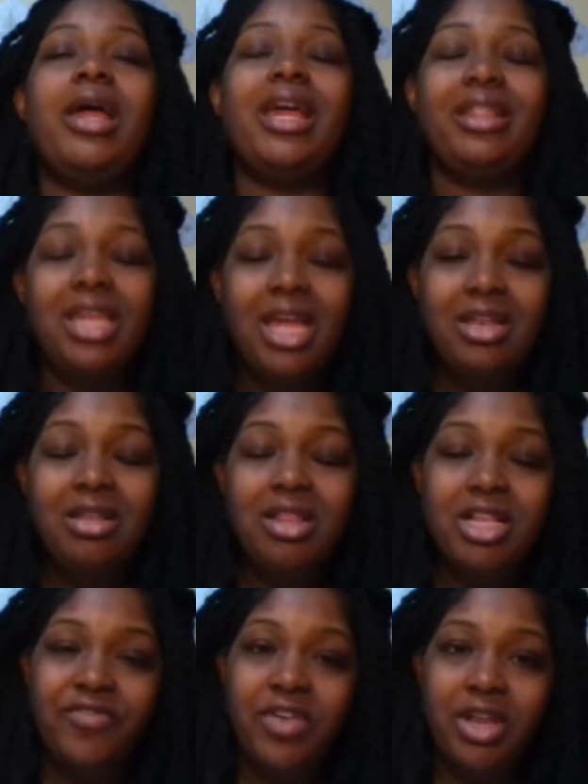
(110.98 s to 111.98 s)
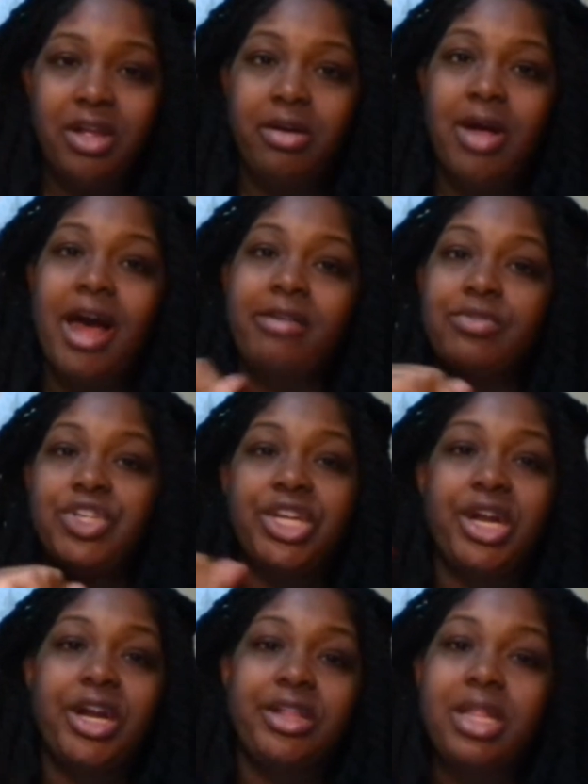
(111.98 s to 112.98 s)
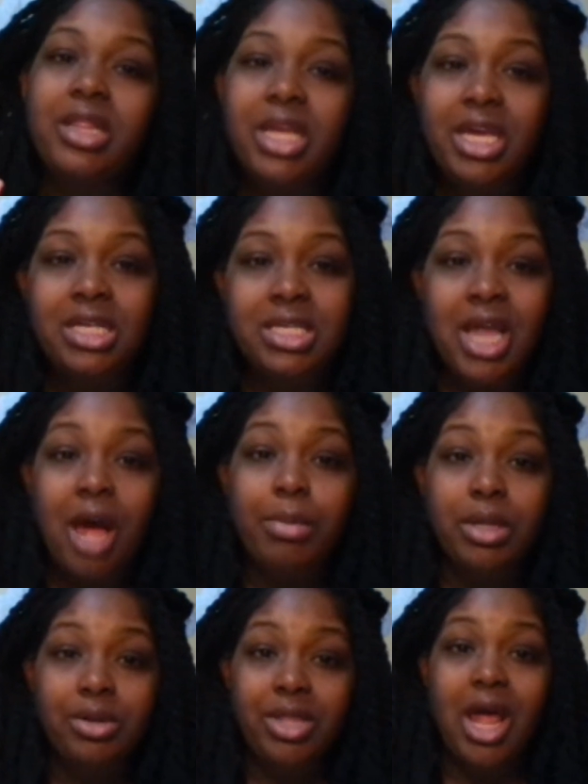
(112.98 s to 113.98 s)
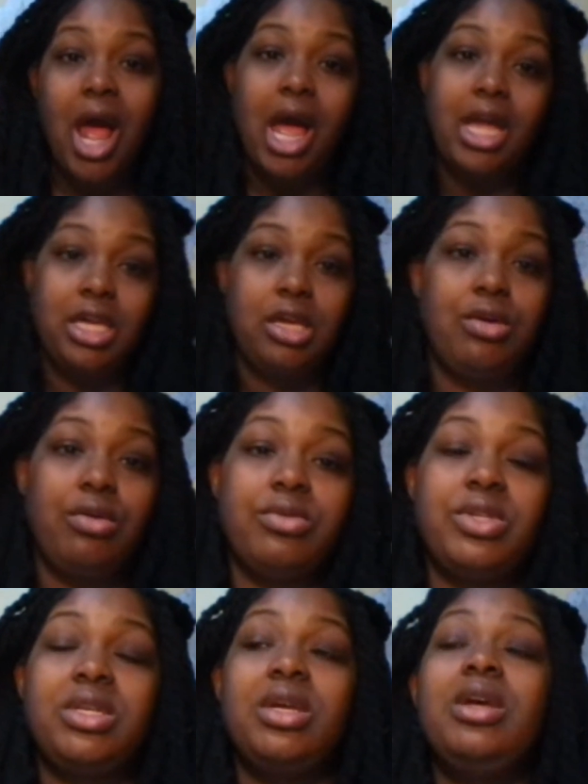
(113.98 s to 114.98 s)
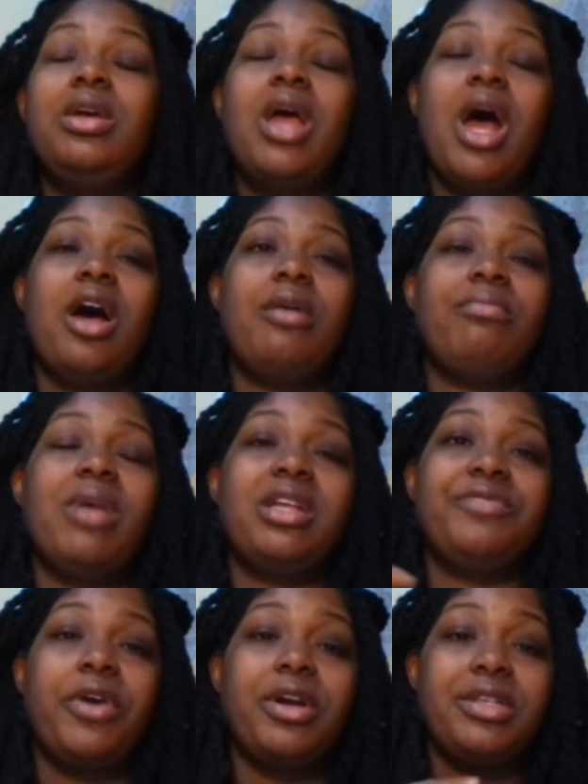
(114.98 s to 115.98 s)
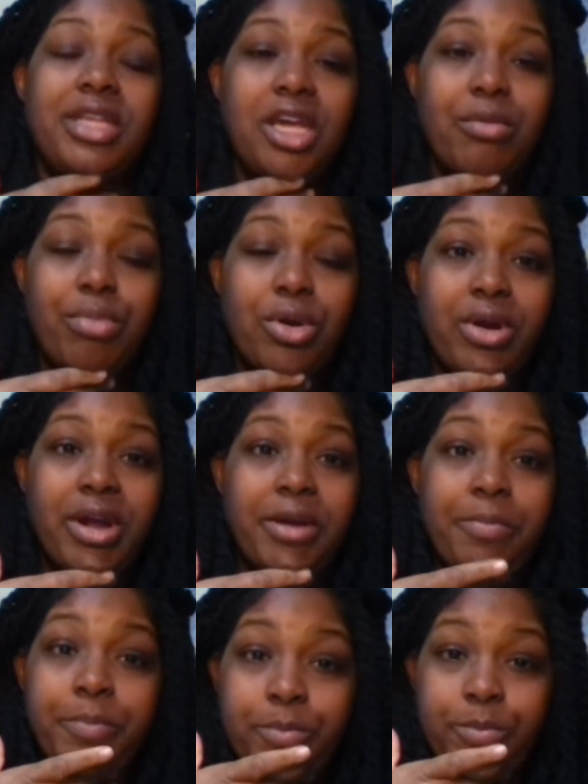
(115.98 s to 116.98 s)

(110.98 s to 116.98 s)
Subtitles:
at the end of this video, I will share the links down below that I used as far as the KIIP program.